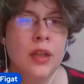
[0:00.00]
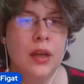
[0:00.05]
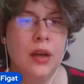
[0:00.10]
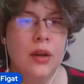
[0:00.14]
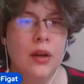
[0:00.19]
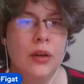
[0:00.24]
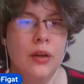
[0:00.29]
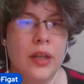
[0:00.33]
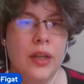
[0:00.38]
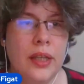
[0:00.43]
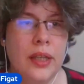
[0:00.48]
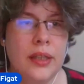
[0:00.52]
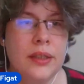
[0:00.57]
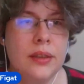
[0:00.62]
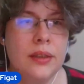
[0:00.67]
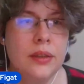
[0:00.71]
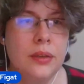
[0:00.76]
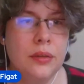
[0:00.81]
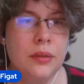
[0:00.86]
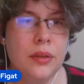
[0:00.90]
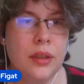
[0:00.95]
Okay,
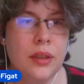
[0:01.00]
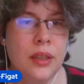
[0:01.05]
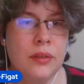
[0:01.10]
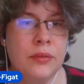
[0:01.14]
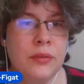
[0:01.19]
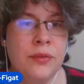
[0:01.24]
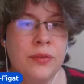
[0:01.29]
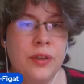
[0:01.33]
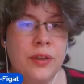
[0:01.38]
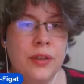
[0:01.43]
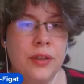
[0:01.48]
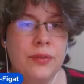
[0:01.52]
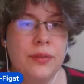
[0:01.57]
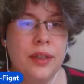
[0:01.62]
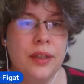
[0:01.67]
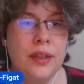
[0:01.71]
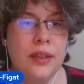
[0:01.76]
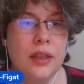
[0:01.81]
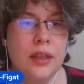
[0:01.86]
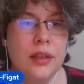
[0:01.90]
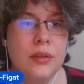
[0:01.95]
so for the
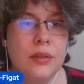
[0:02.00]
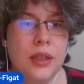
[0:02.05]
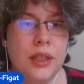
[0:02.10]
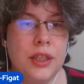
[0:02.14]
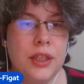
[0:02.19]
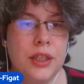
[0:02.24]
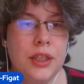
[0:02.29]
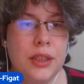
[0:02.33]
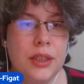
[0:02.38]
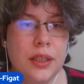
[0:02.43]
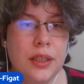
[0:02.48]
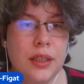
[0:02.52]
final question,